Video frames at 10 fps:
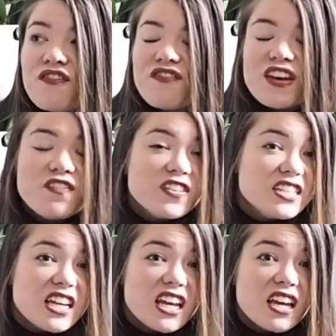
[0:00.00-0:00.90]

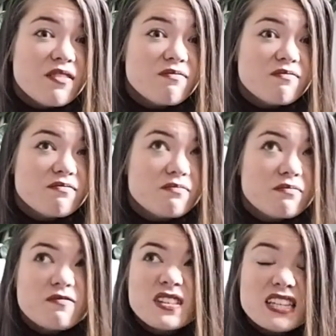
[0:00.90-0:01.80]
50,
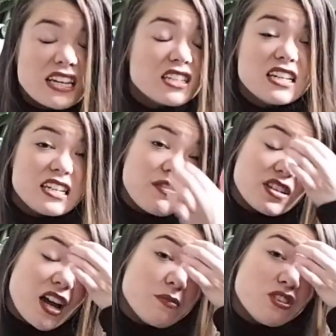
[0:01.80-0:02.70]
60 different
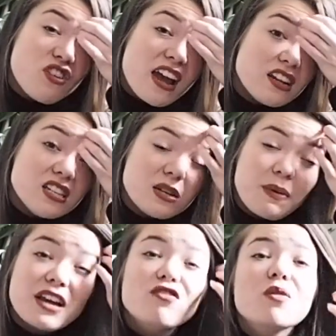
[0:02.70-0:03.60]
types of trainers to
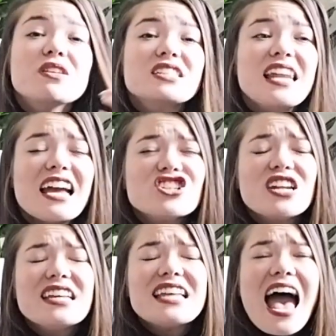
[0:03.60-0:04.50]
pick from. The selection
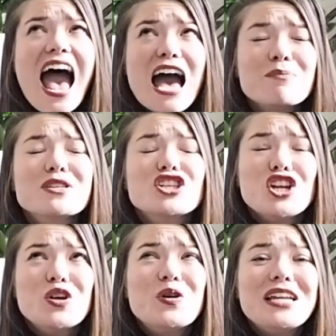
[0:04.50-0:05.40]
is
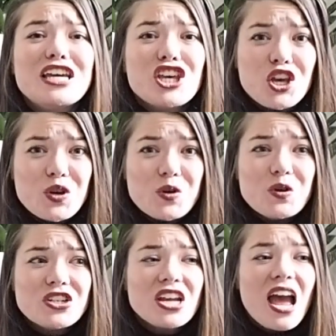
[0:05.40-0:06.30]
absolutely
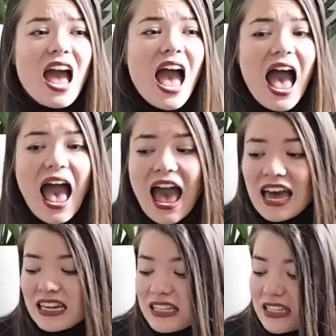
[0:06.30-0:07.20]
huge,
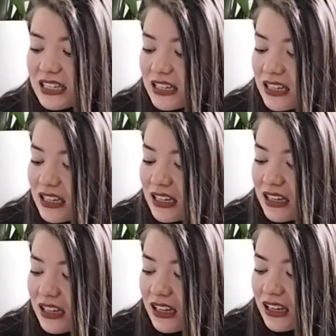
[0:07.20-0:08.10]
and
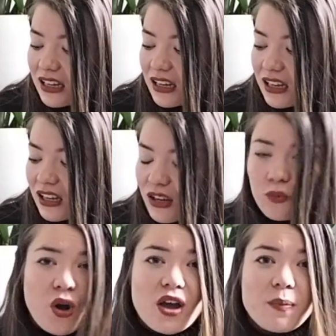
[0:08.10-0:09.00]

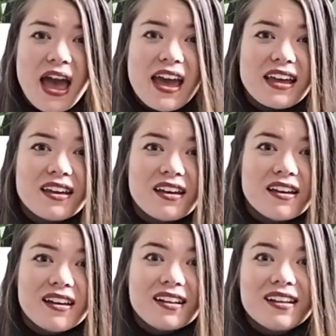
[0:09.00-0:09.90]
why pay
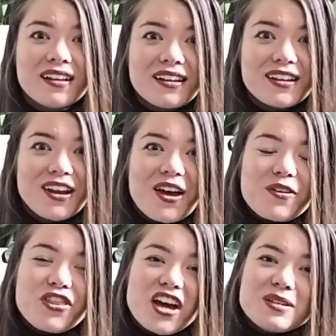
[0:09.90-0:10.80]

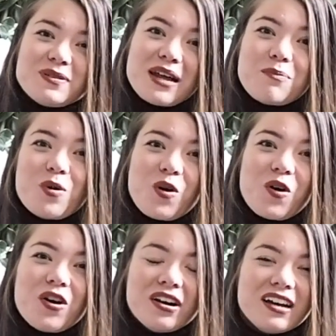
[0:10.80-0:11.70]
30%
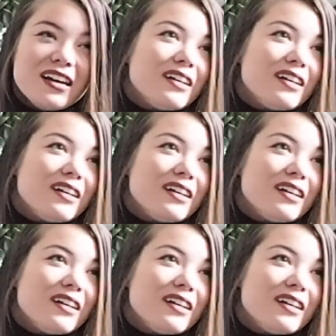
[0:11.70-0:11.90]
more